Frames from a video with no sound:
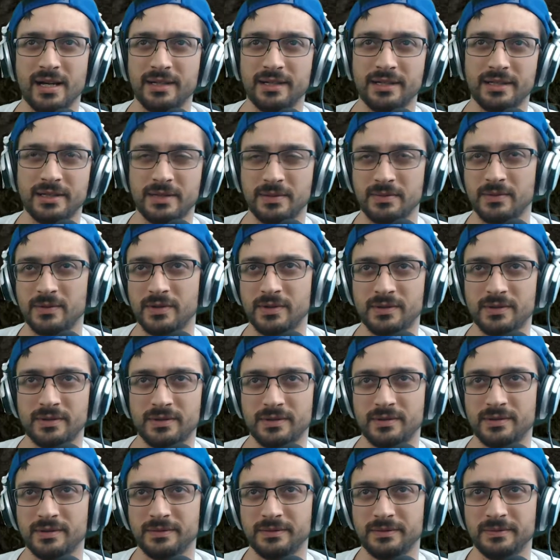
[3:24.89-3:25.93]
It's more
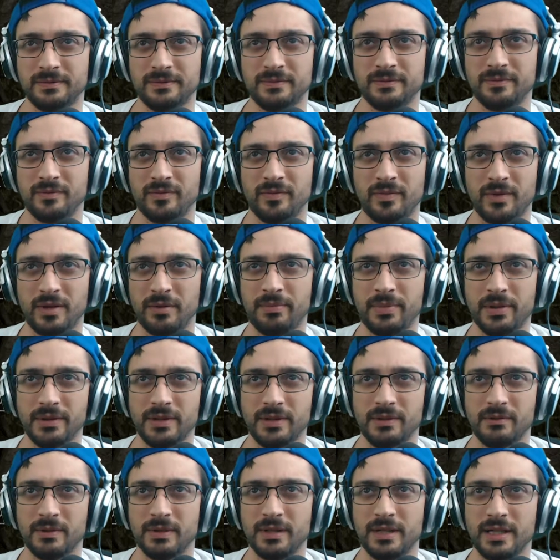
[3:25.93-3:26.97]
they're building
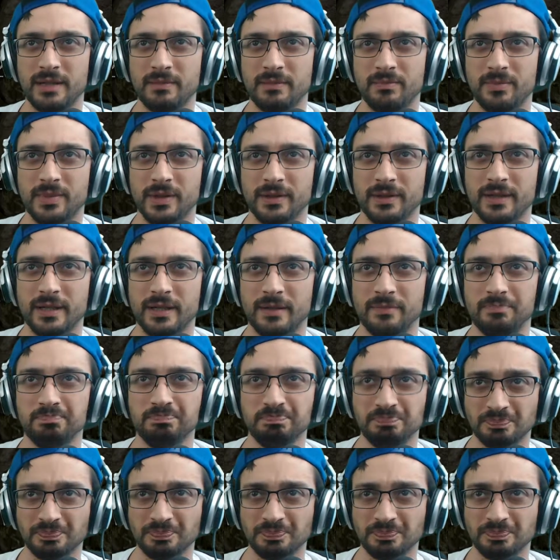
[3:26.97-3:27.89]
where they can build them.